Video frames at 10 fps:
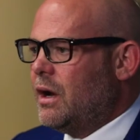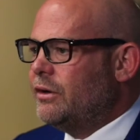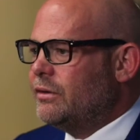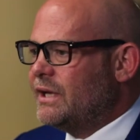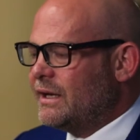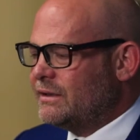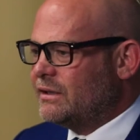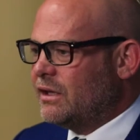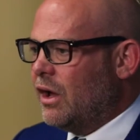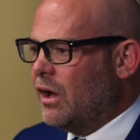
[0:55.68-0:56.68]
Under
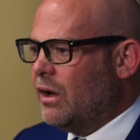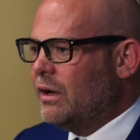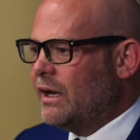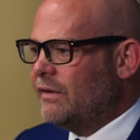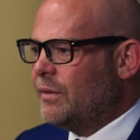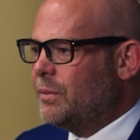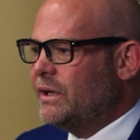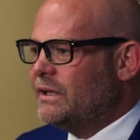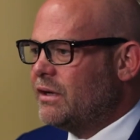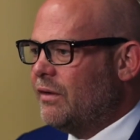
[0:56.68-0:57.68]
Texas law, if a
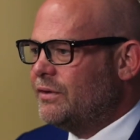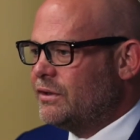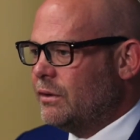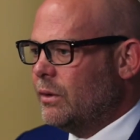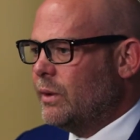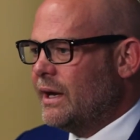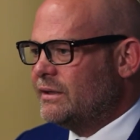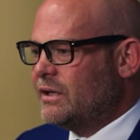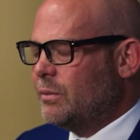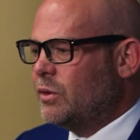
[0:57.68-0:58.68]
police officer arrests
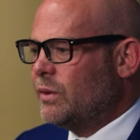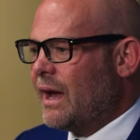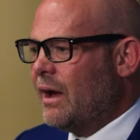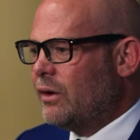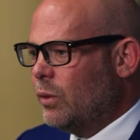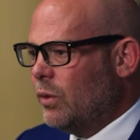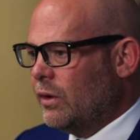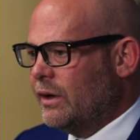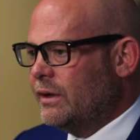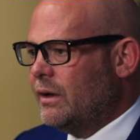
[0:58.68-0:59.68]
someone without a
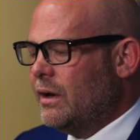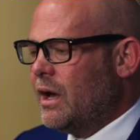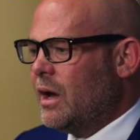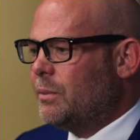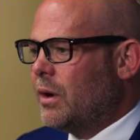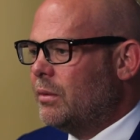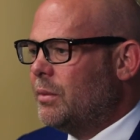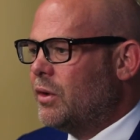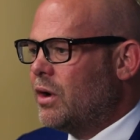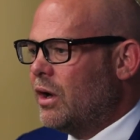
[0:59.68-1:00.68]
warrant, a
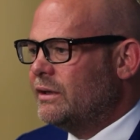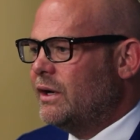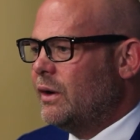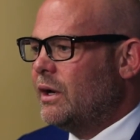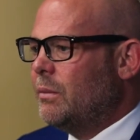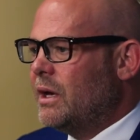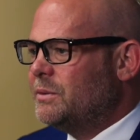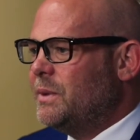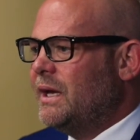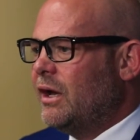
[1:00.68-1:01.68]
probable cause hearing
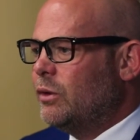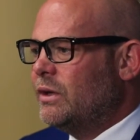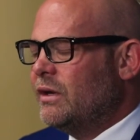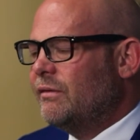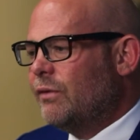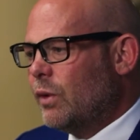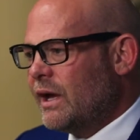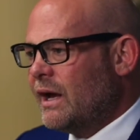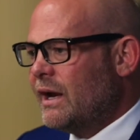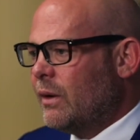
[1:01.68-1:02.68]
must be held within
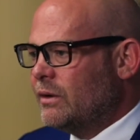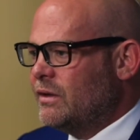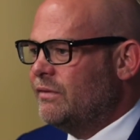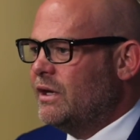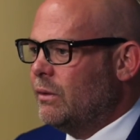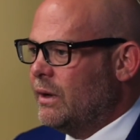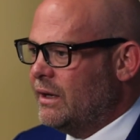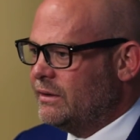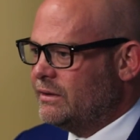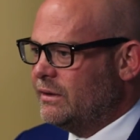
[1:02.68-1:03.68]
48 hours of the
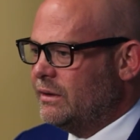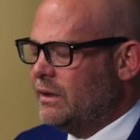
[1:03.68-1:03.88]
arrest.